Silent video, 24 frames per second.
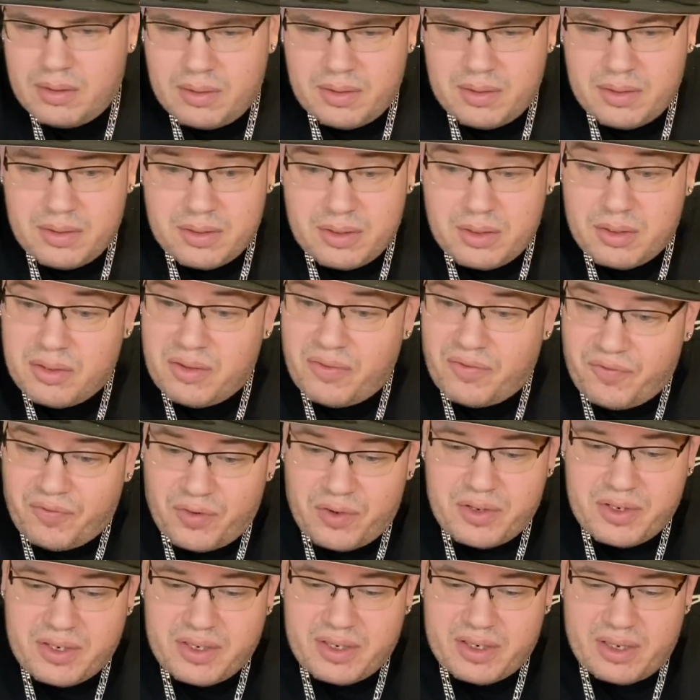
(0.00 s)
So the
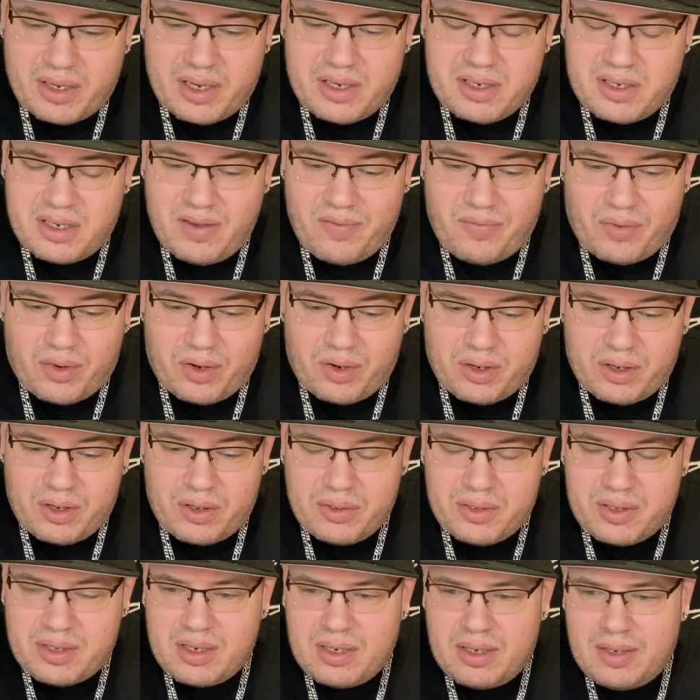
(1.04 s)
first thing I see,
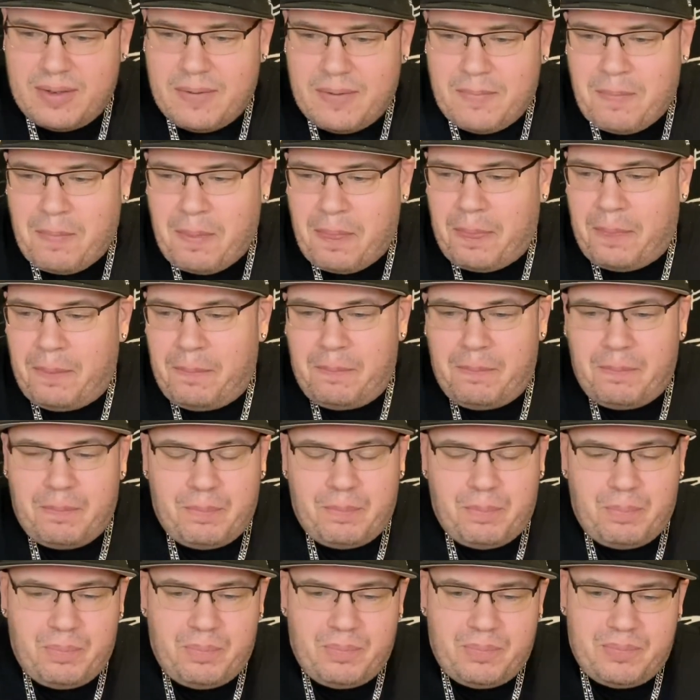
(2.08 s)
Virgos,
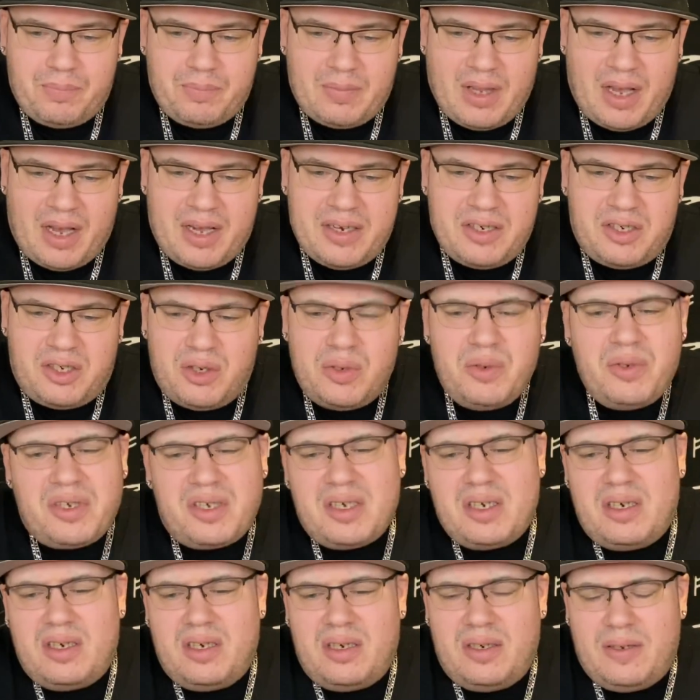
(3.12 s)
I do
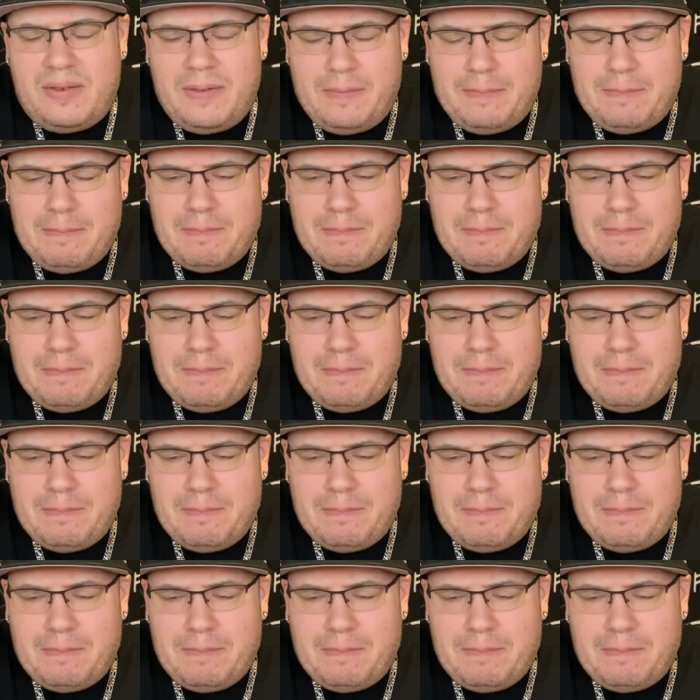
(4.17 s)
see...